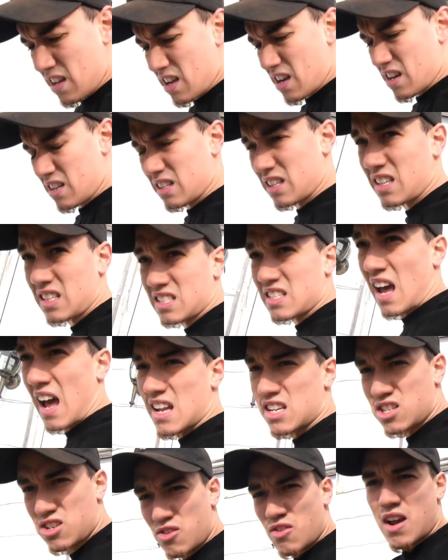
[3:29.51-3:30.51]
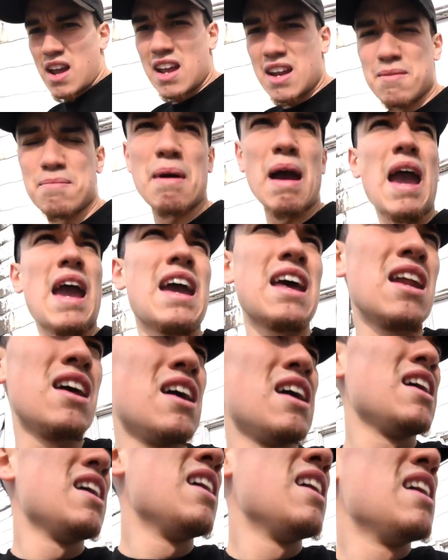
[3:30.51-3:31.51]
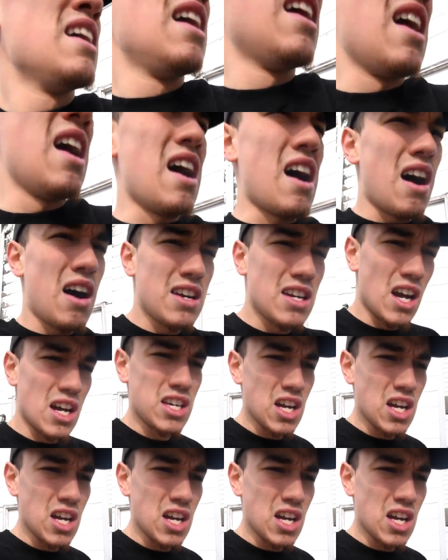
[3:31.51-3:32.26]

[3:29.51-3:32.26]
get me saturated, man. Oh, yeah,